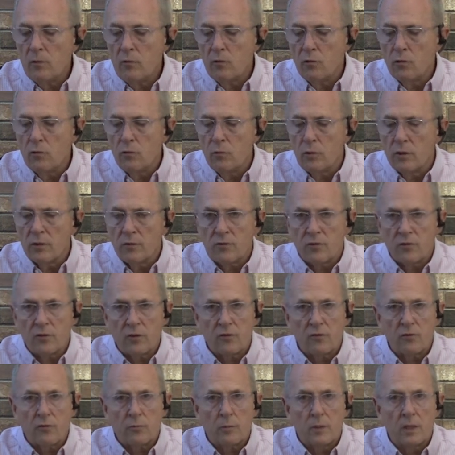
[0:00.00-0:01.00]
to
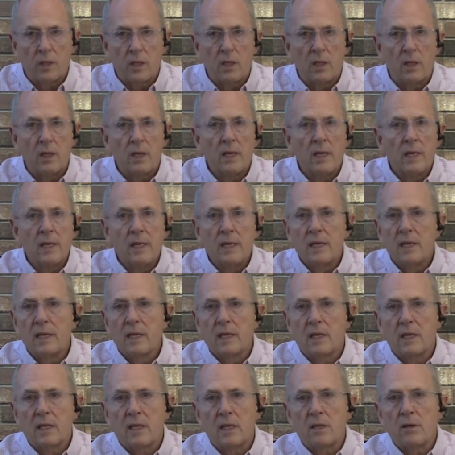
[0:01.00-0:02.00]
assist me
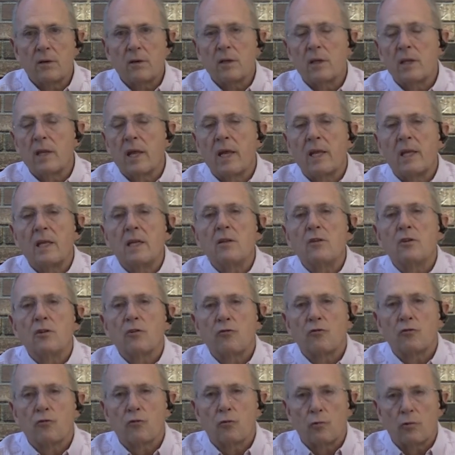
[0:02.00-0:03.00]
in clearing any
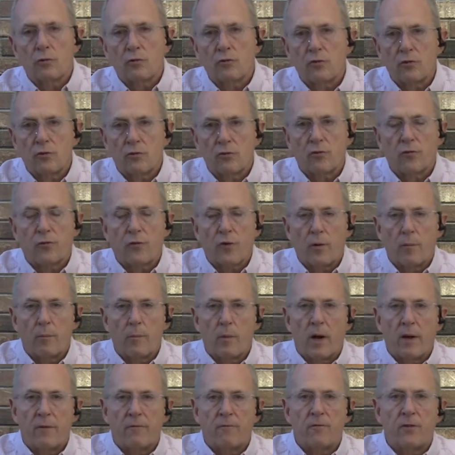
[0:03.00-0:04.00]
distortions from
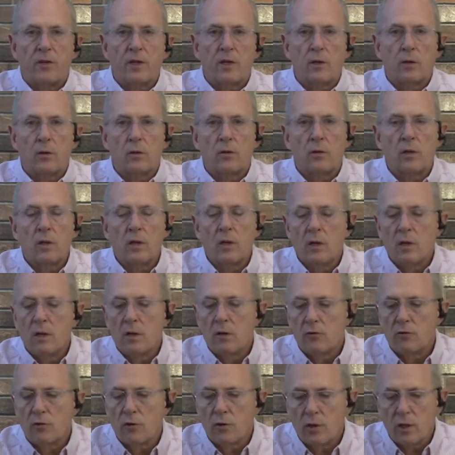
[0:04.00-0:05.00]
my field
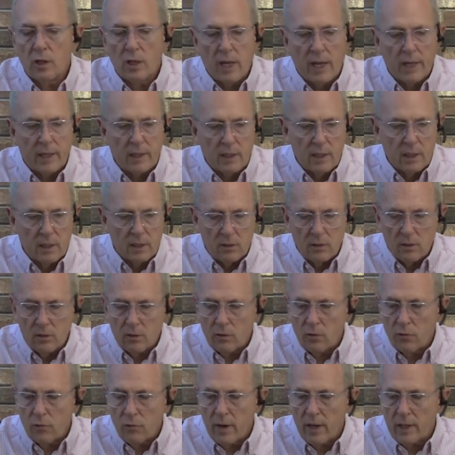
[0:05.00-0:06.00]
so that I get
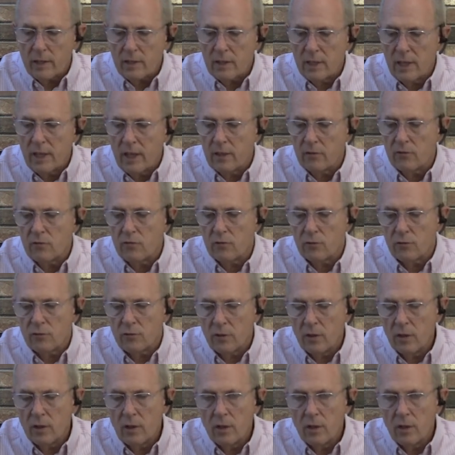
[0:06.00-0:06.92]
correct answers.